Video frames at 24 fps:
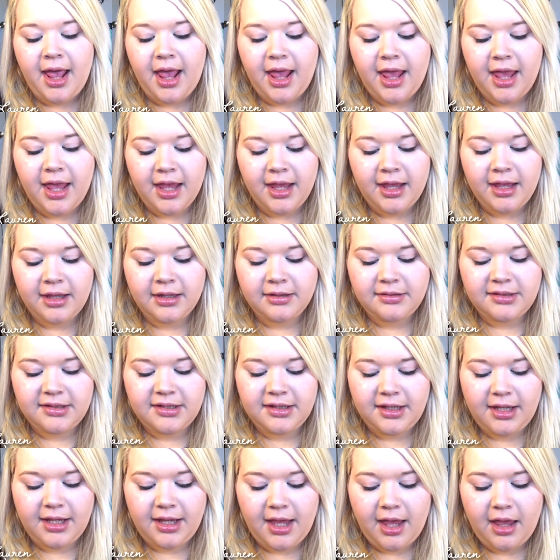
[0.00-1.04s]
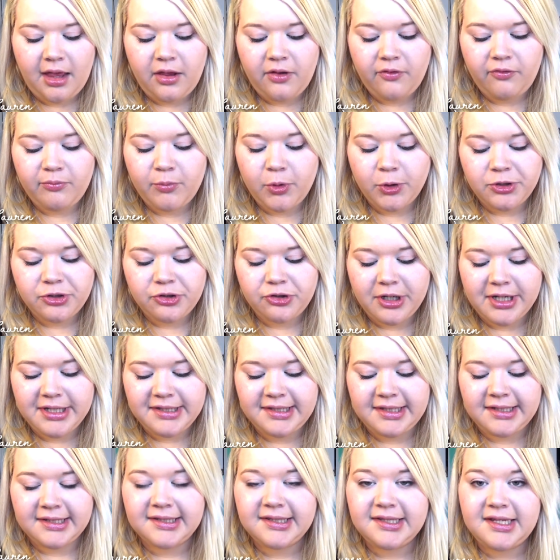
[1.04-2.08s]
and the e.l.f.
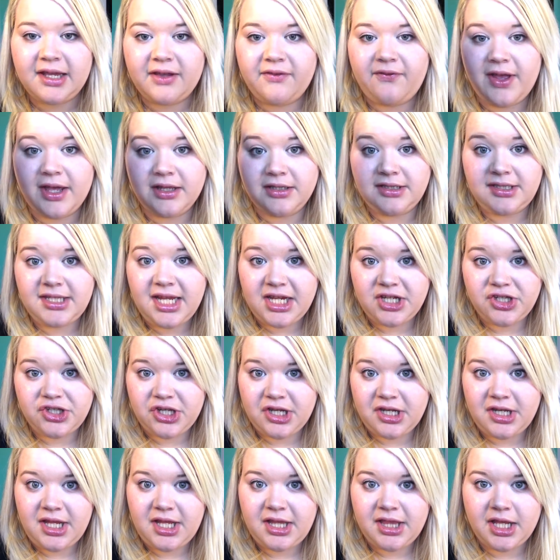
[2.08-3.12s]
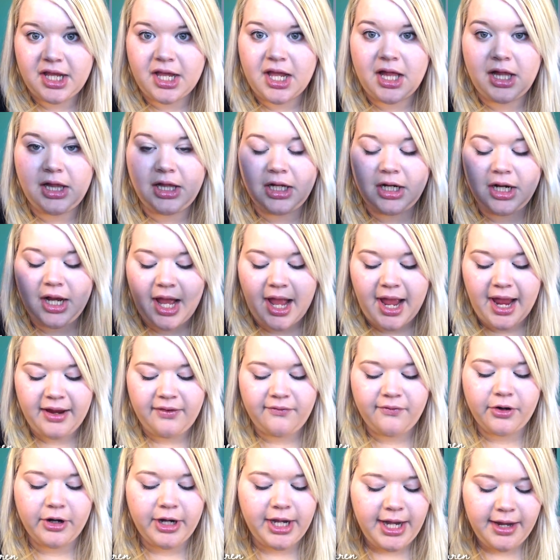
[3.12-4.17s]
Moisturizing Stick Foundation in the color
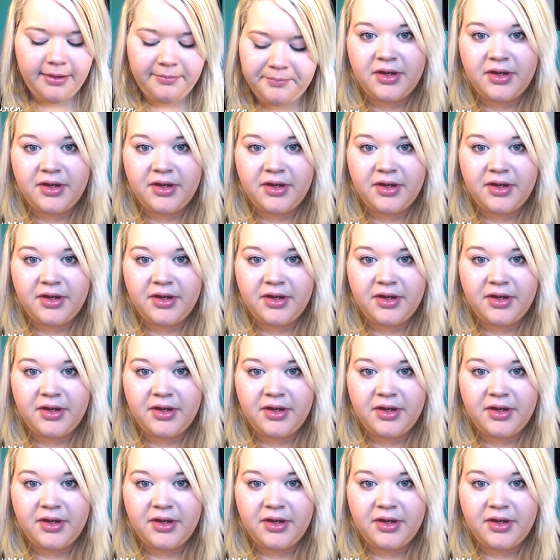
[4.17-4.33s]
Ivory.